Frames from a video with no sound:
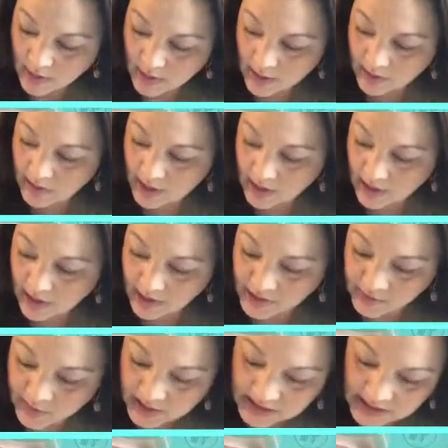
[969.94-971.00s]
And then I
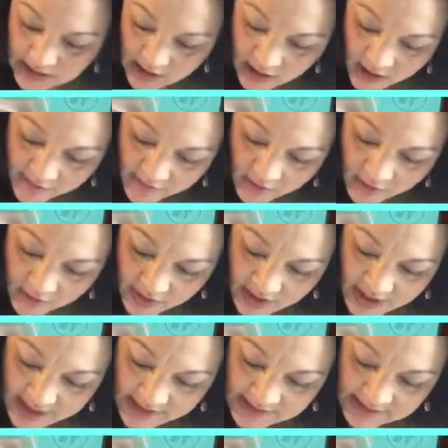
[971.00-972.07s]
just want to take off all the
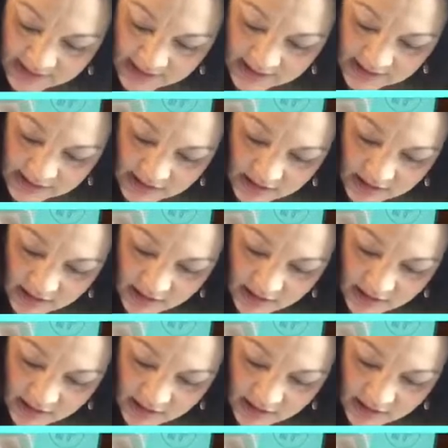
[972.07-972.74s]
excess.